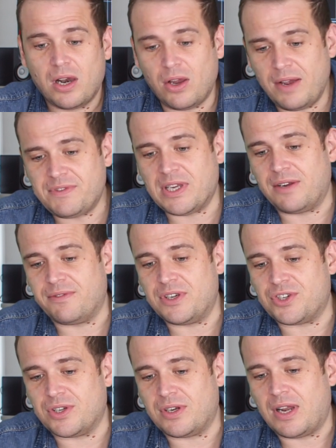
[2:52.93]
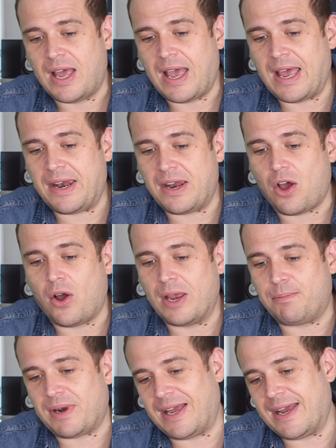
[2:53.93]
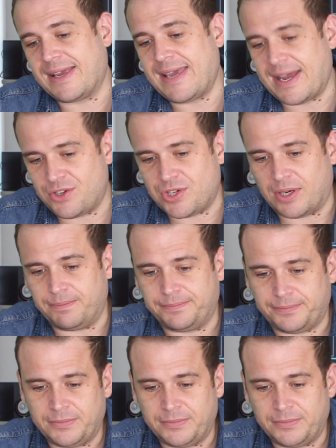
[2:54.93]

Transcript: live television and iPlayer catch-up.